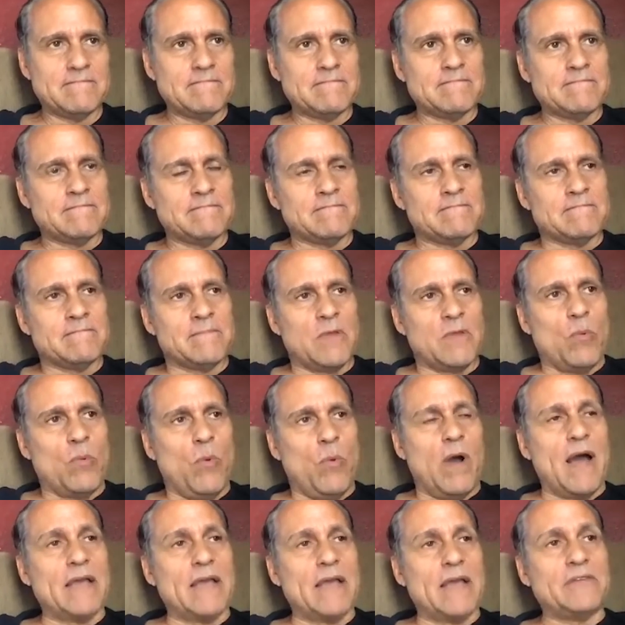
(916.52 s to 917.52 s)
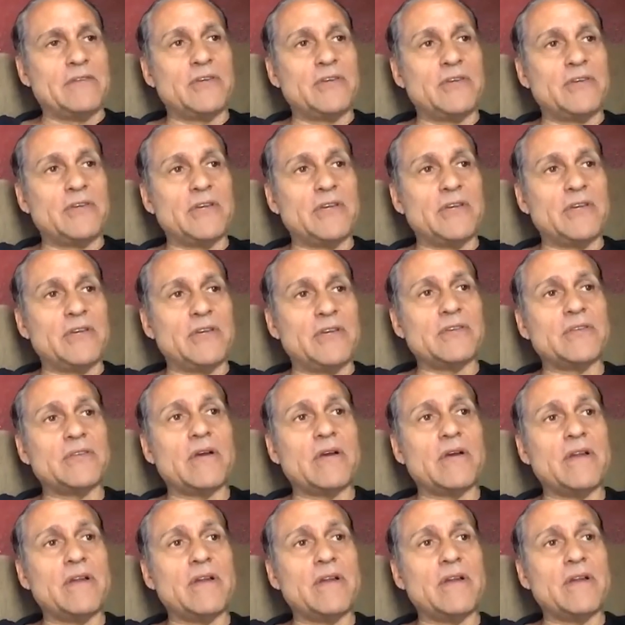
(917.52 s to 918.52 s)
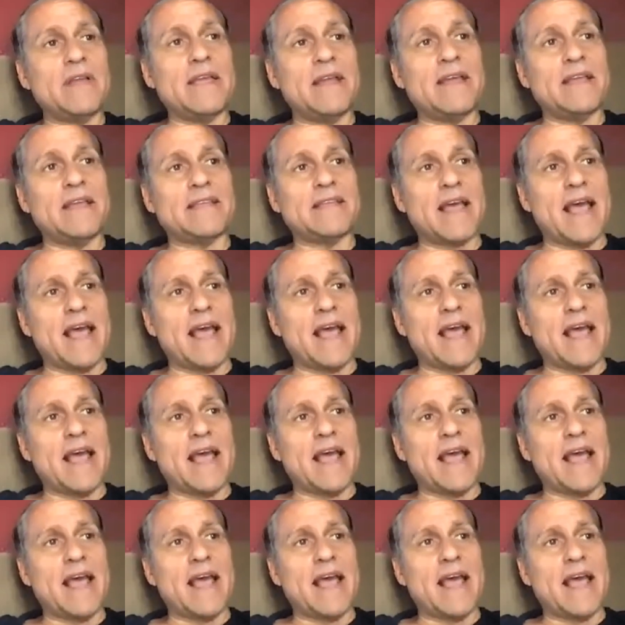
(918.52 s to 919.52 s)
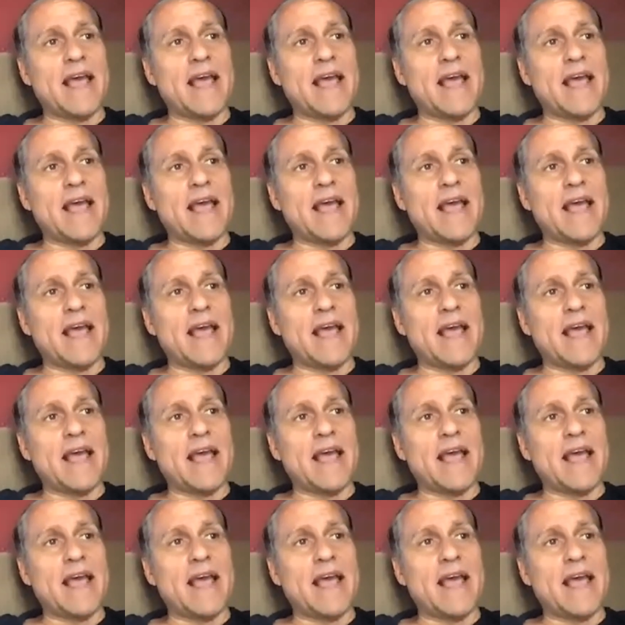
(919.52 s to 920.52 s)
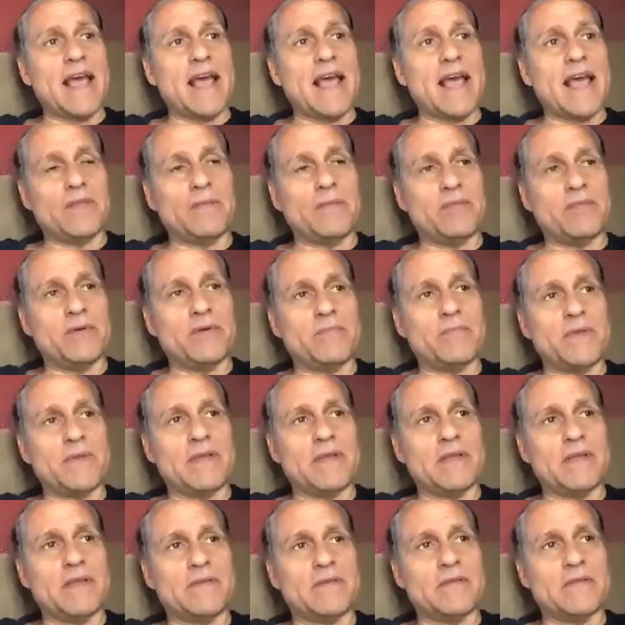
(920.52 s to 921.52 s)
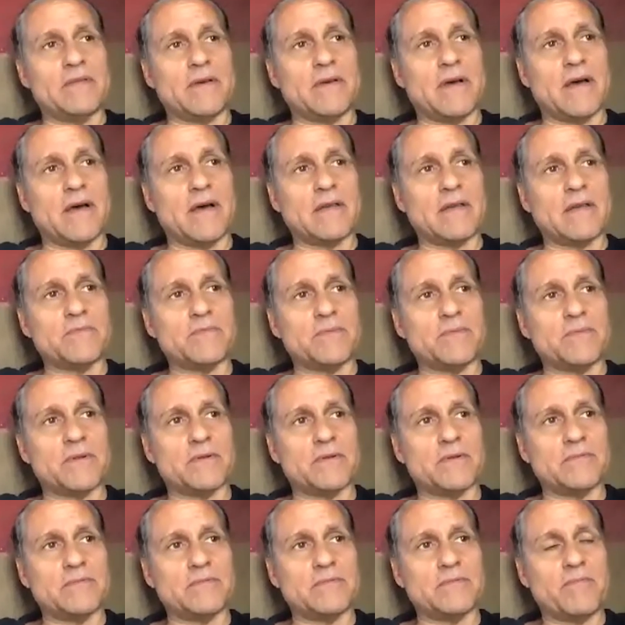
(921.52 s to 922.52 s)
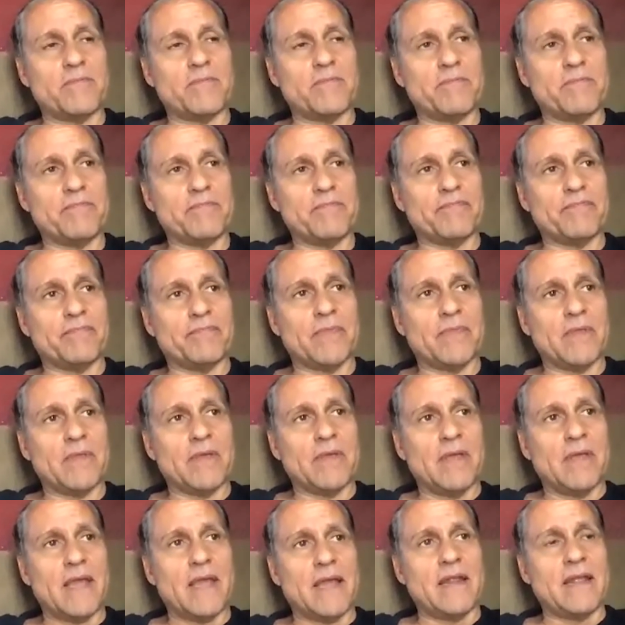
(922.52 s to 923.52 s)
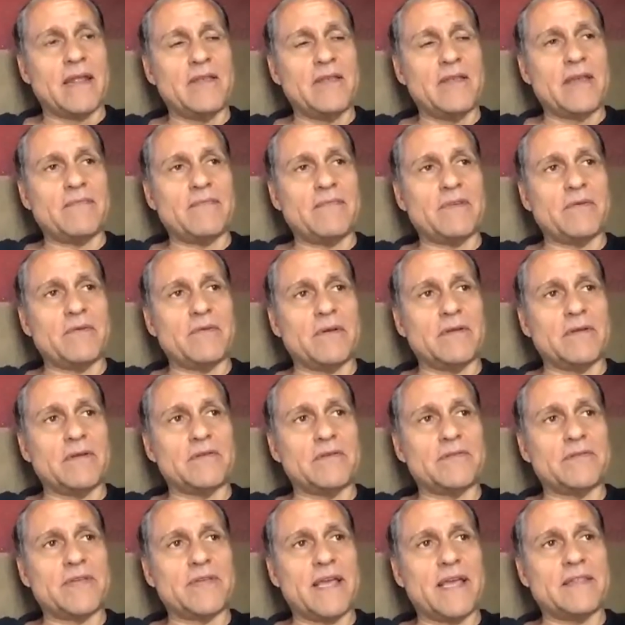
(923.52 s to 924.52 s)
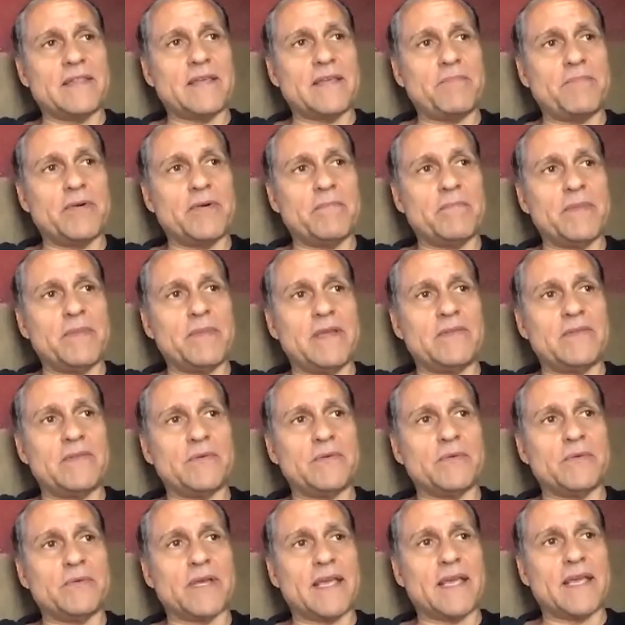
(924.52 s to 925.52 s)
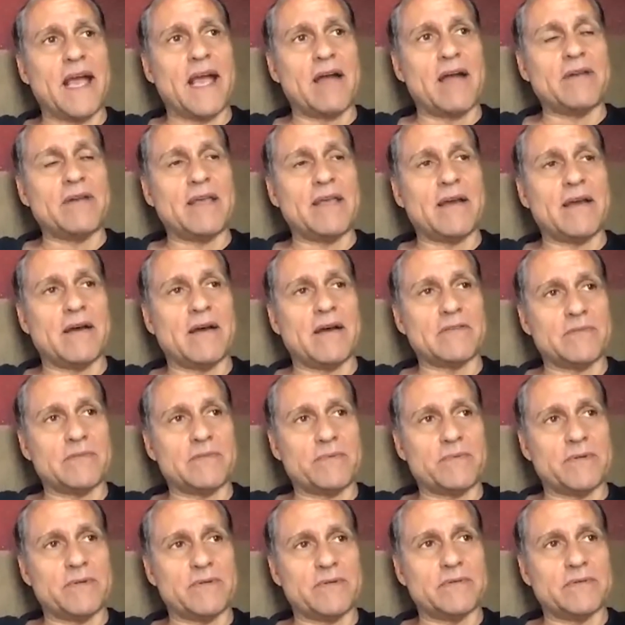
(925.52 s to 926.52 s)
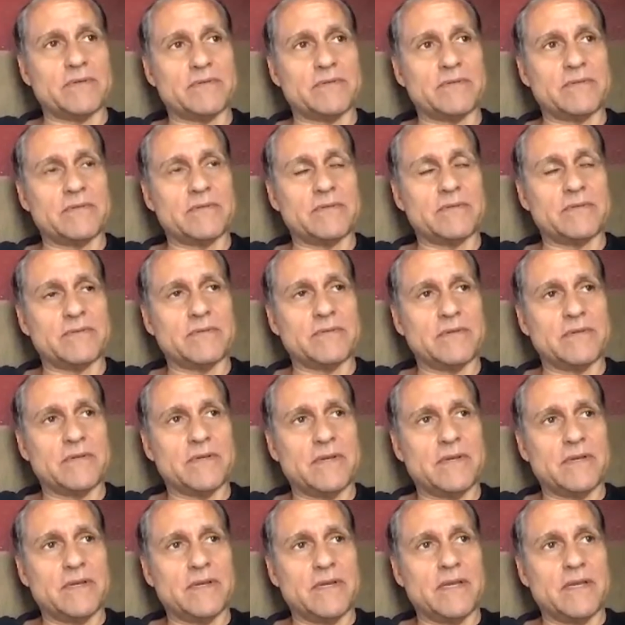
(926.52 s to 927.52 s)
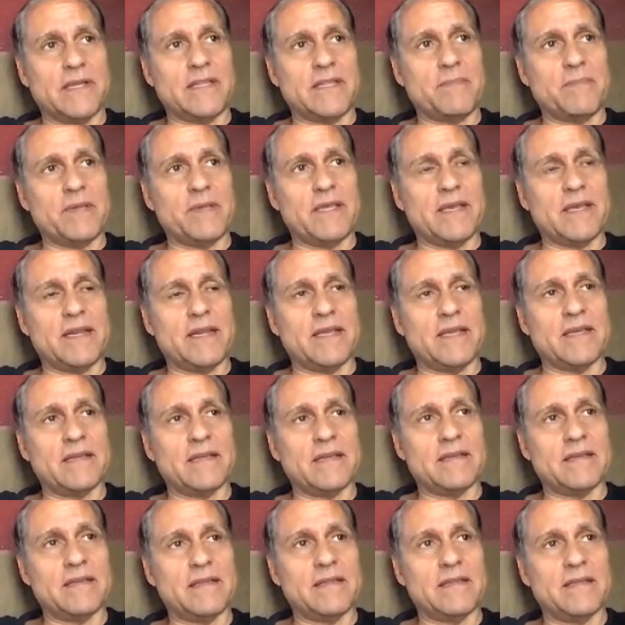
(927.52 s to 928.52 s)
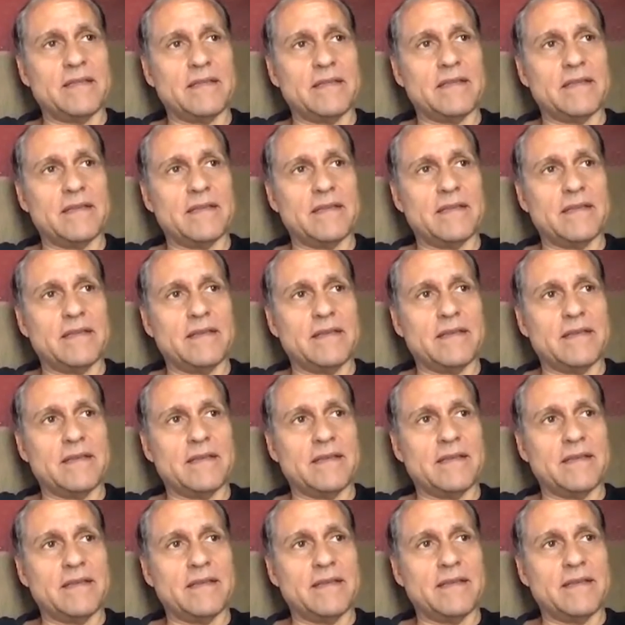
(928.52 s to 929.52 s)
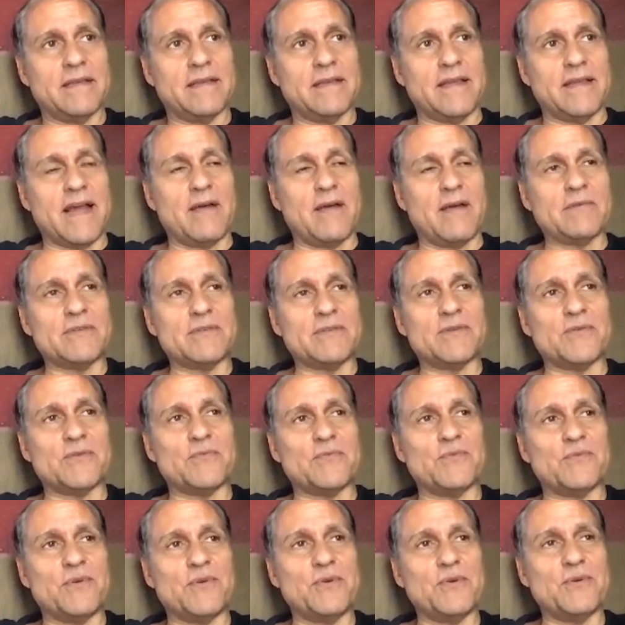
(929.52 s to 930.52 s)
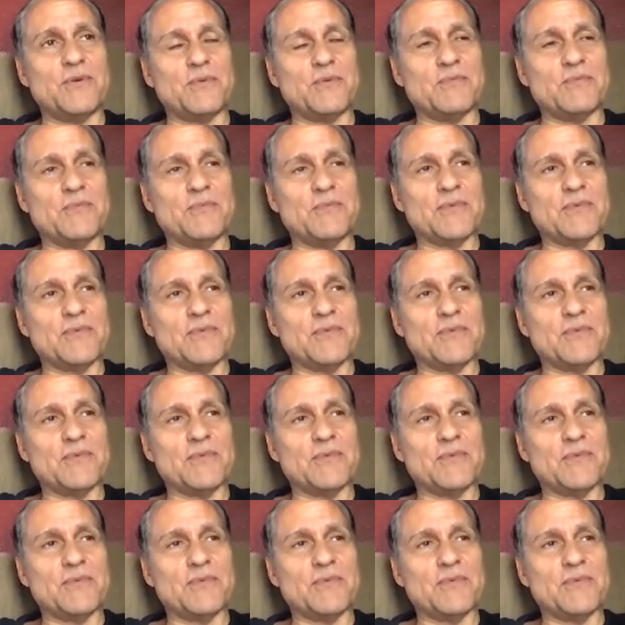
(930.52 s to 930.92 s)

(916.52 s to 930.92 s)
Well, I just started getting into acting before they put me into the hospital. Mm-hmm. And then you have to understand, they put me into a county hospital in the beginning. And I was in a room